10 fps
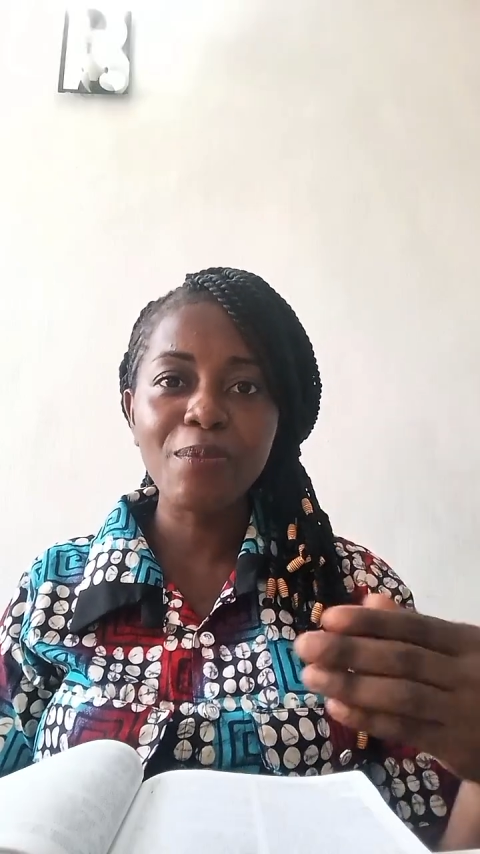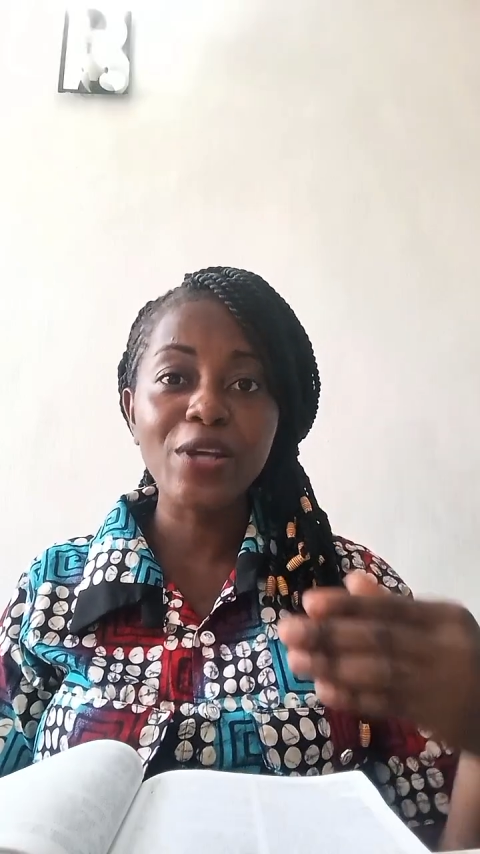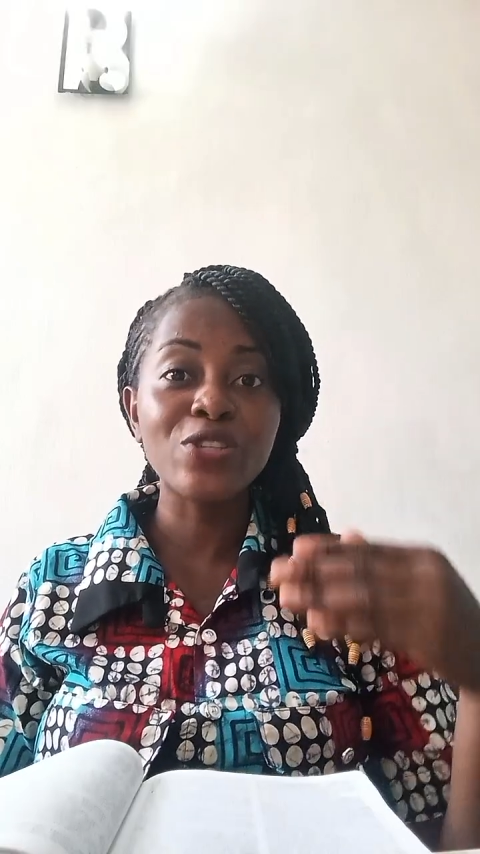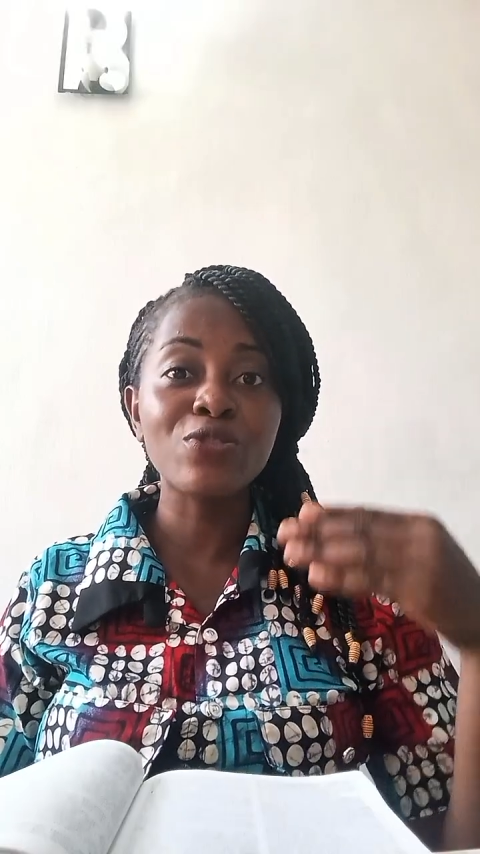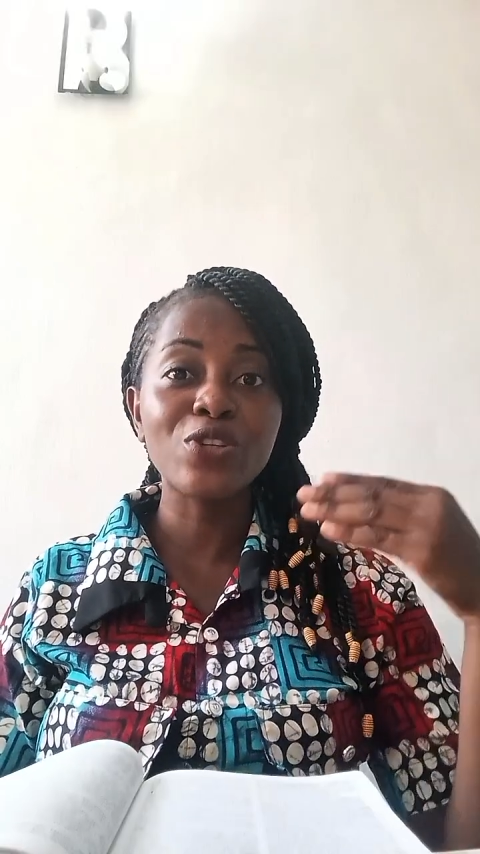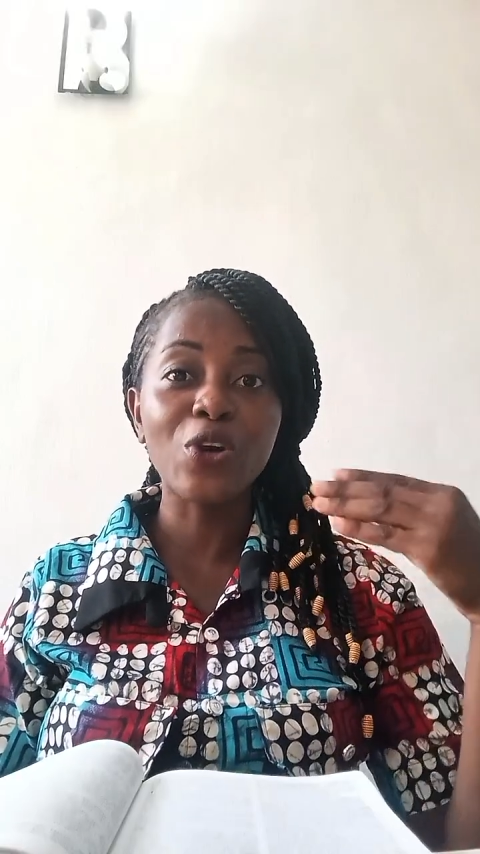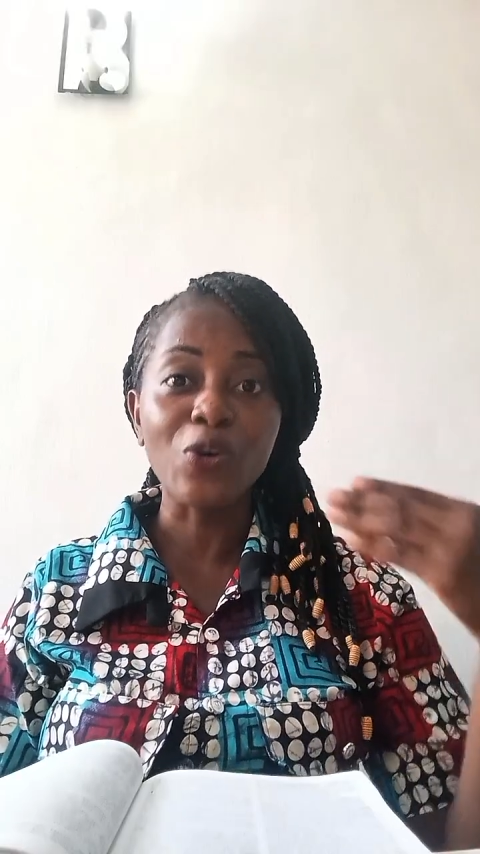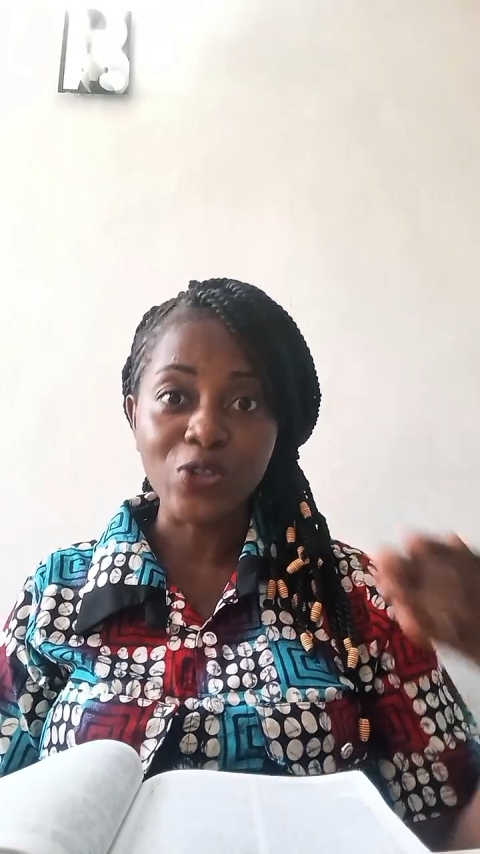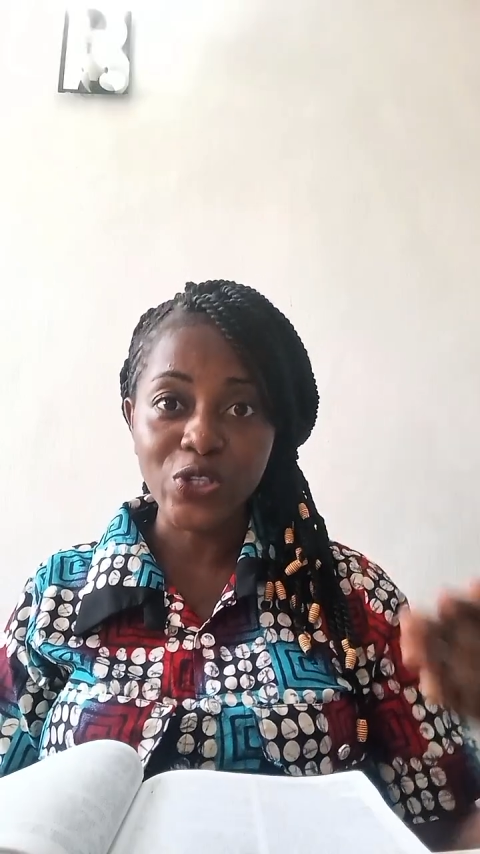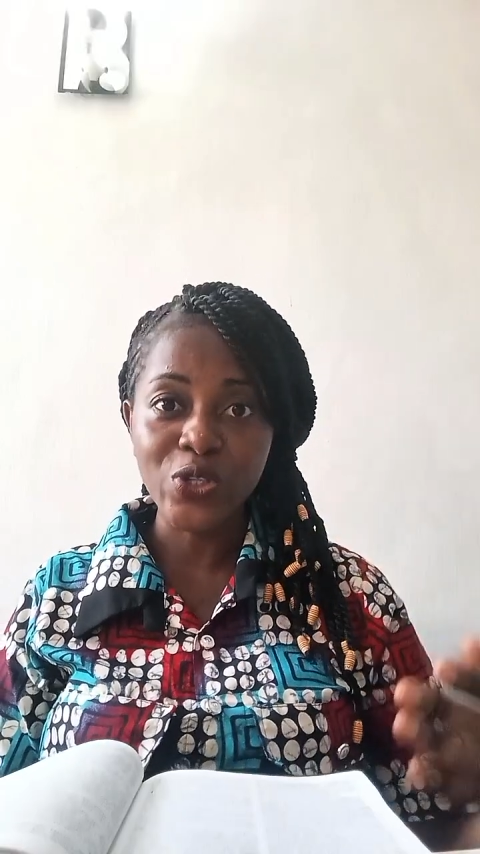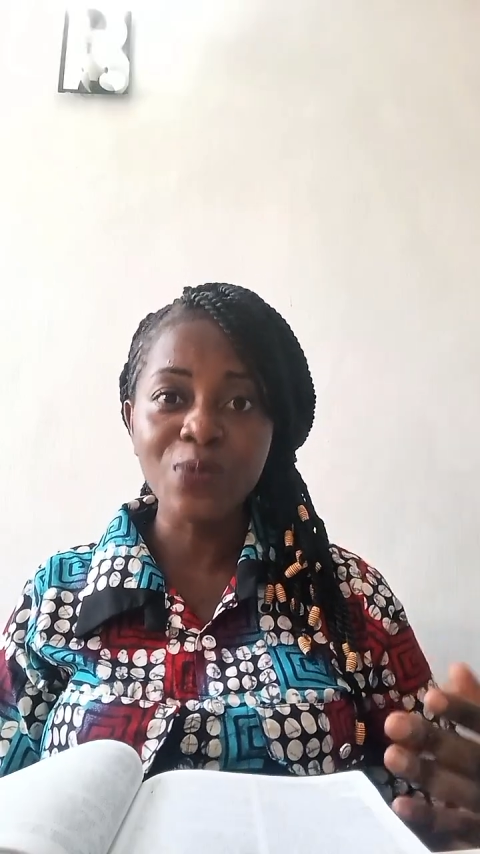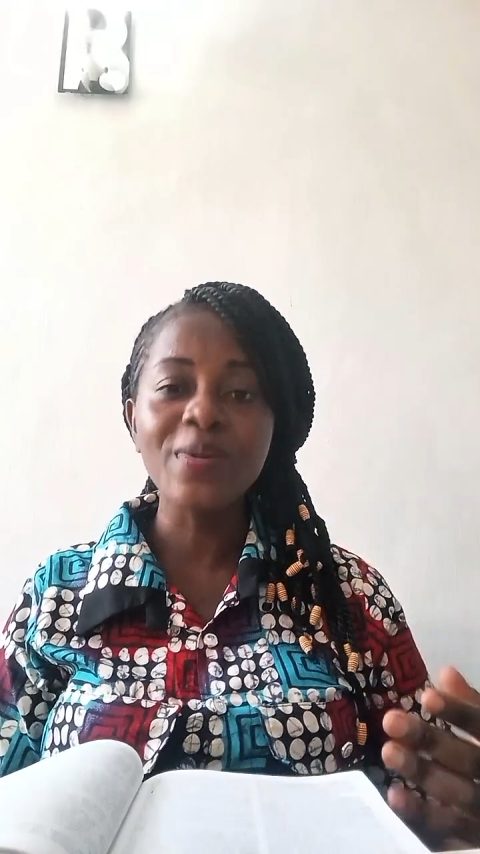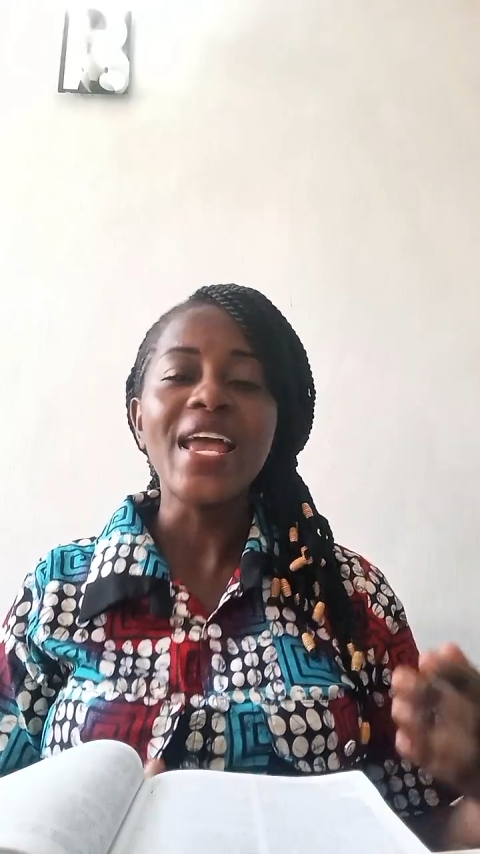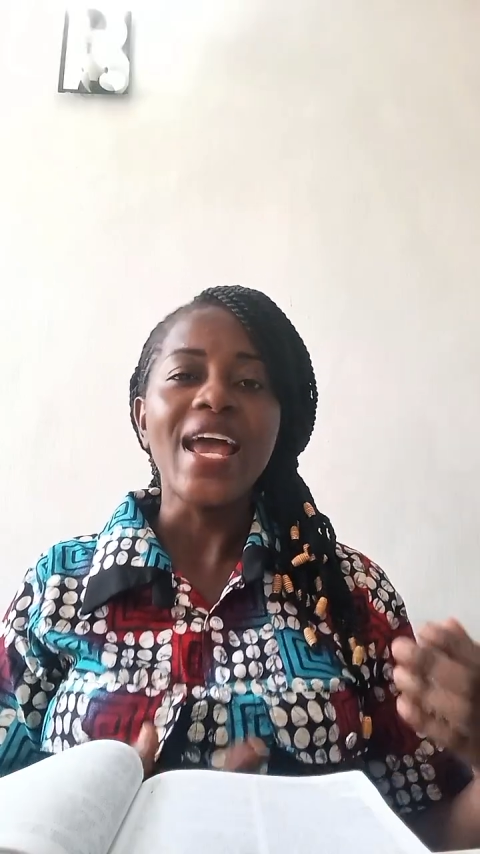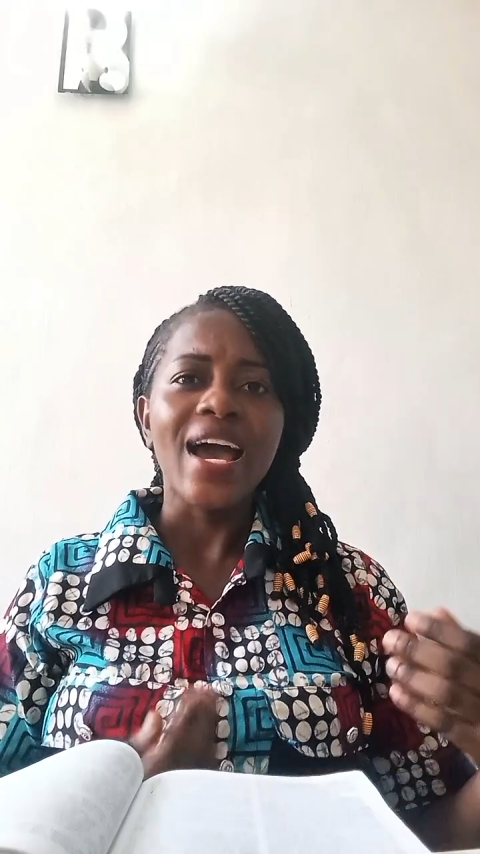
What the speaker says: but it's not consumed?